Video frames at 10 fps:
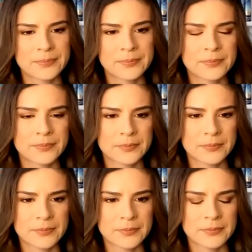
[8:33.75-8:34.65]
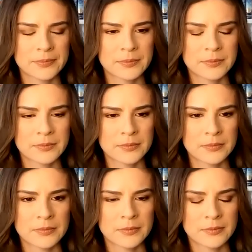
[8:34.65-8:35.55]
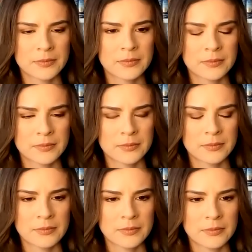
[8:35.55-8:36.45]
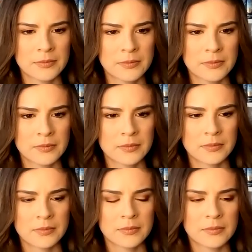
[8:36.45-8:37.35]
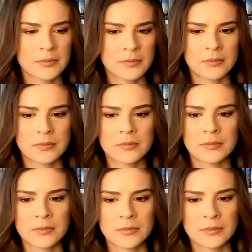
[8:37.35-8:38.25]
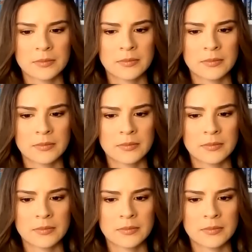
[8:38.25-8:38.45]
This person isn't speaking.